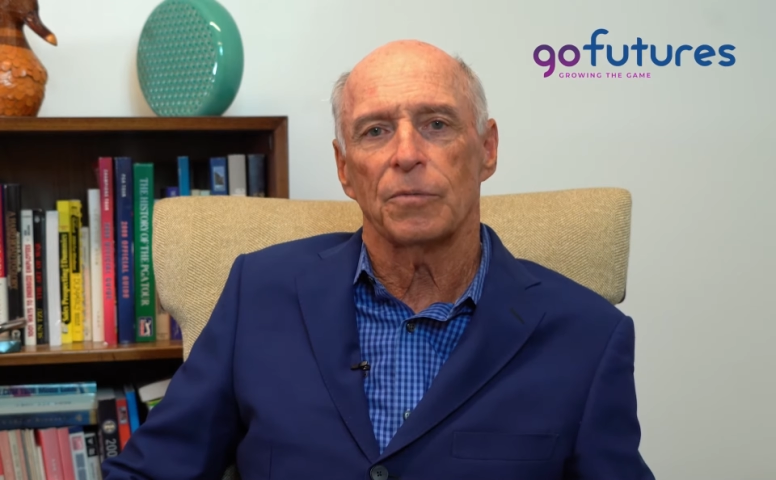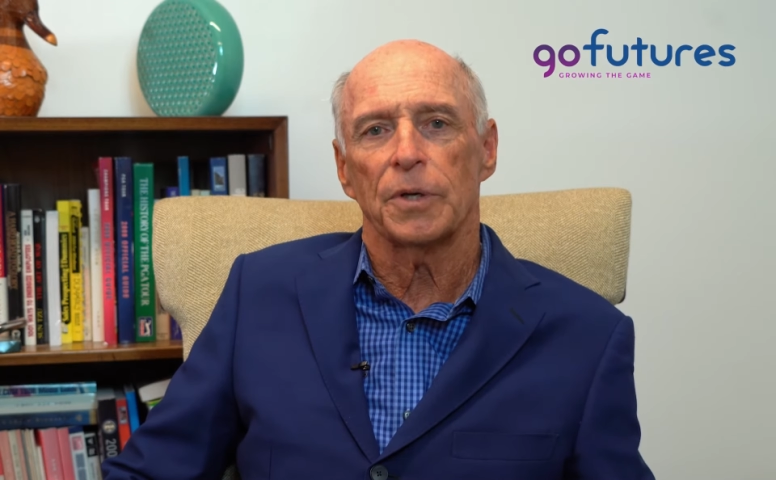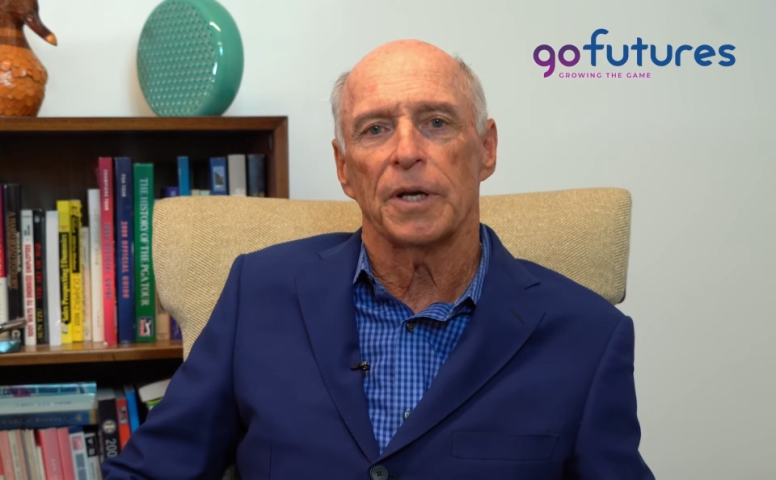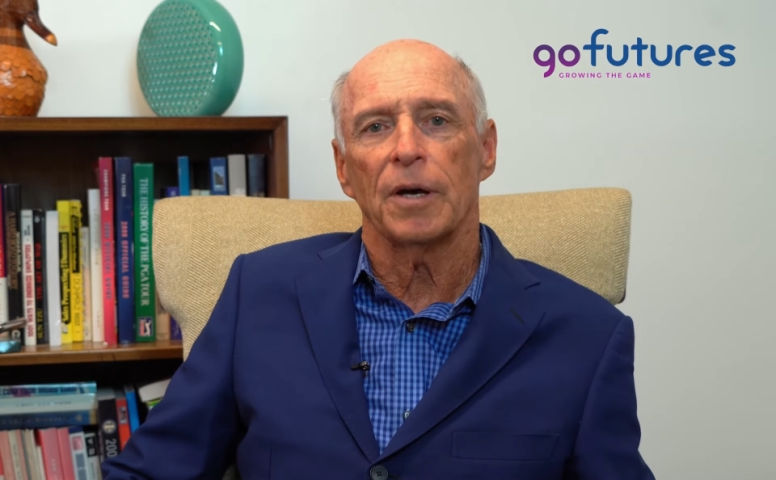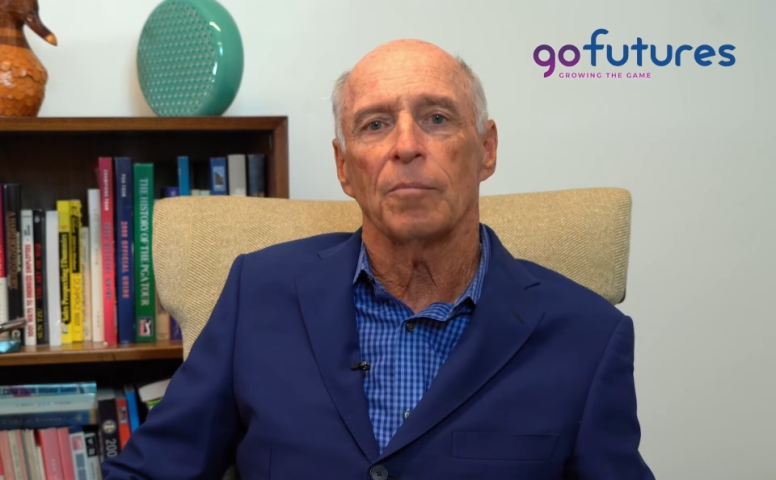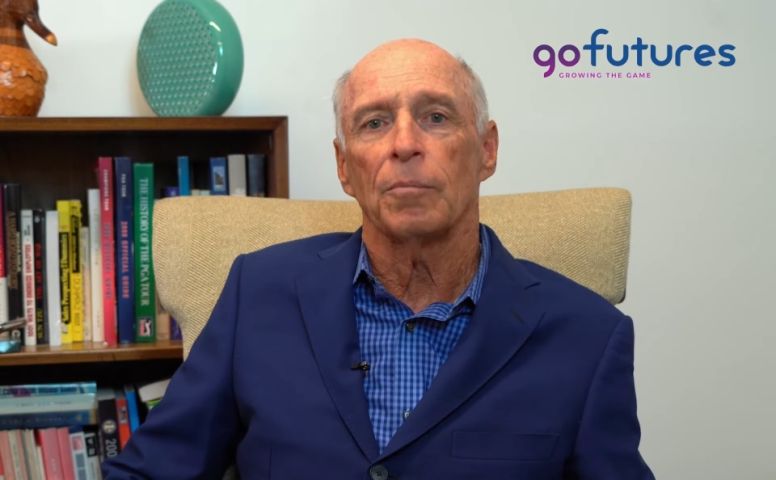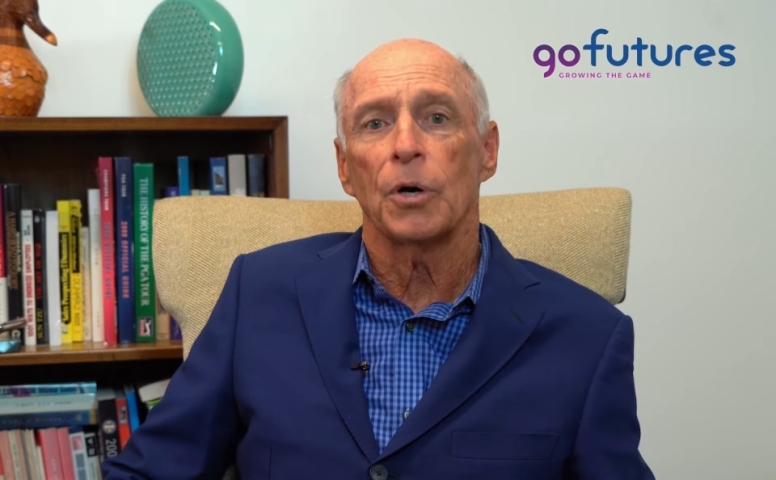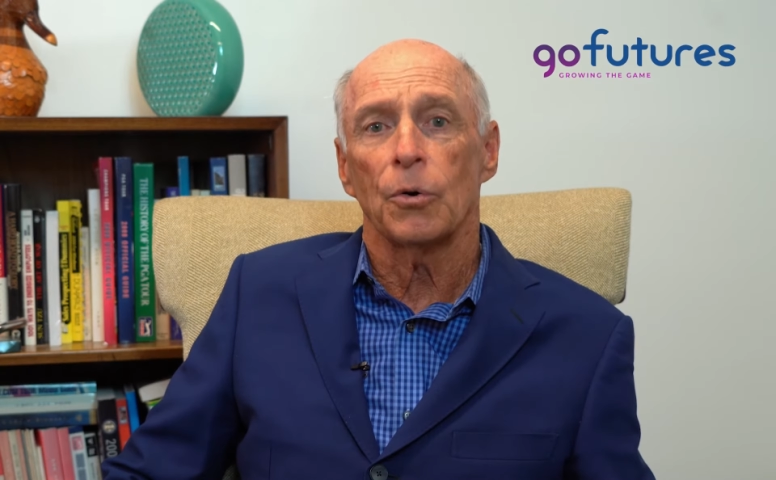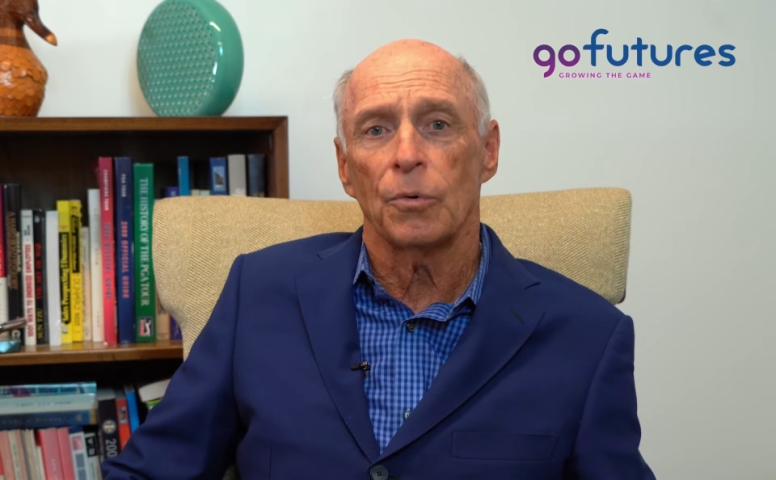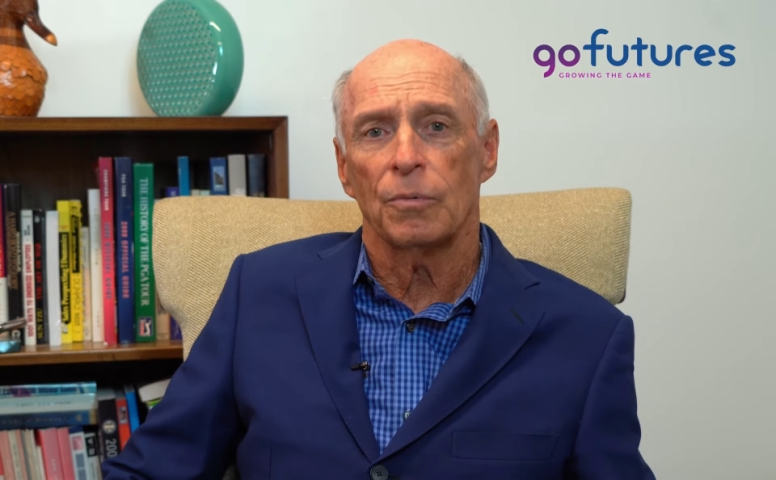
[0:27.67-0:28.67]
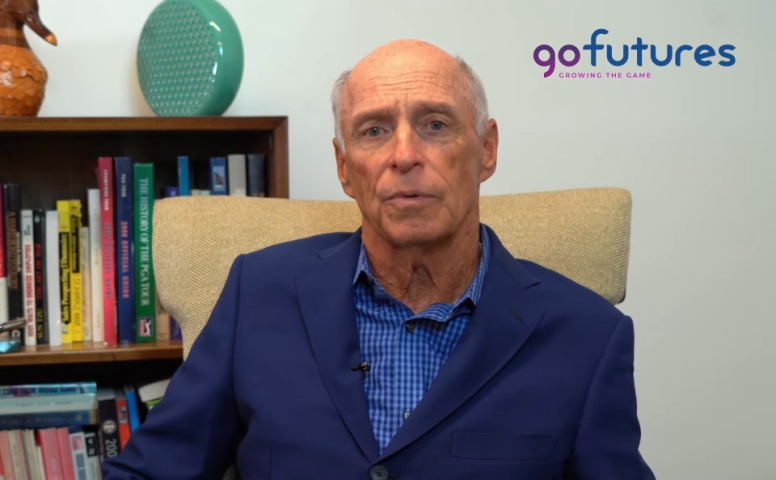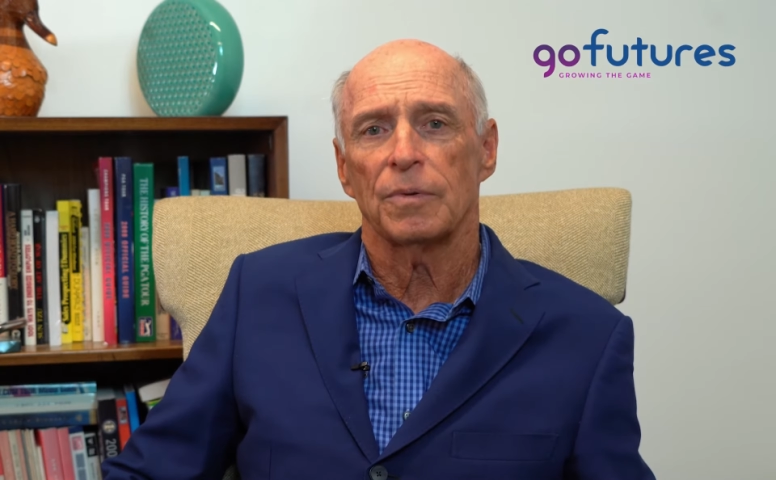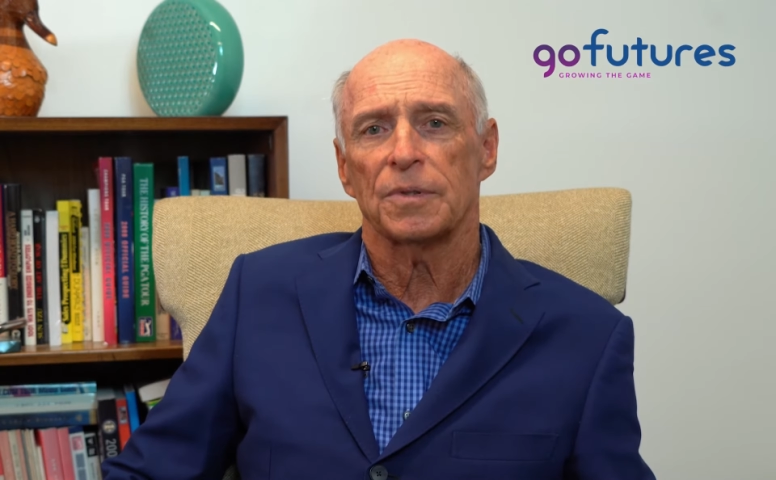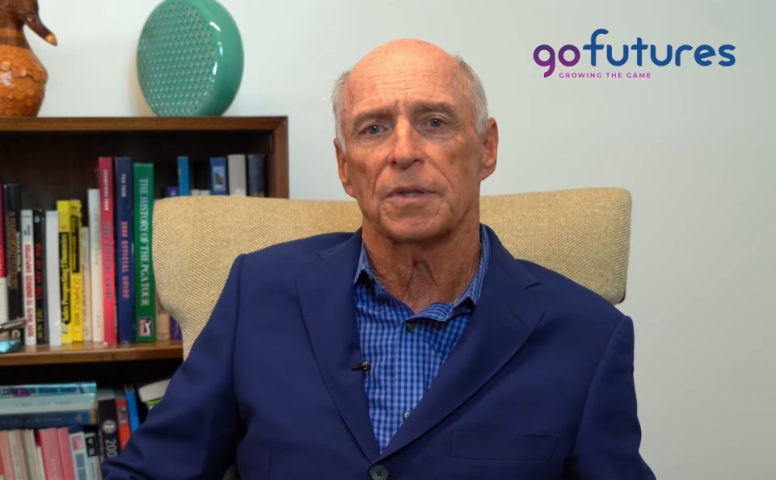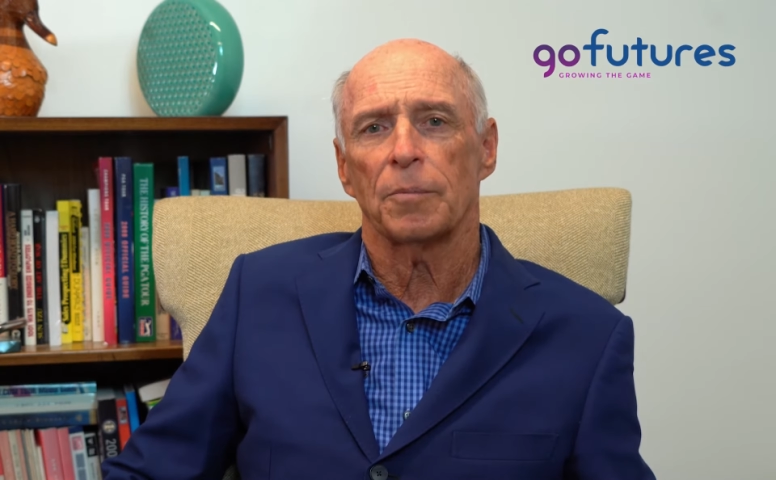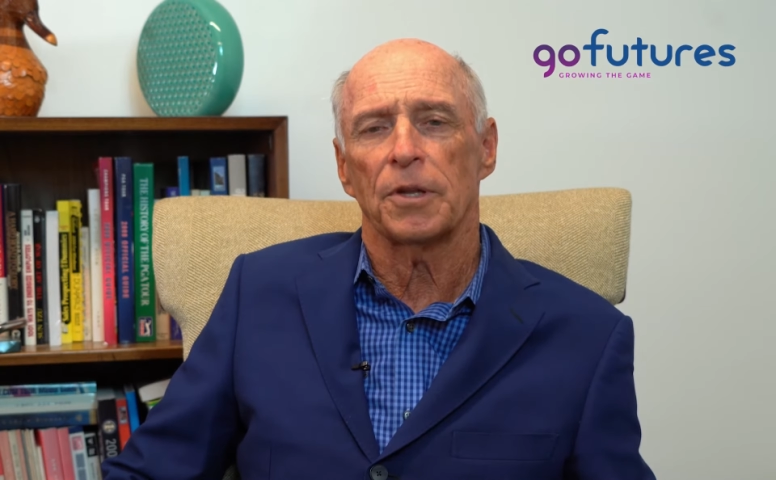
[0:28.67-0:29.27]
we helped mow some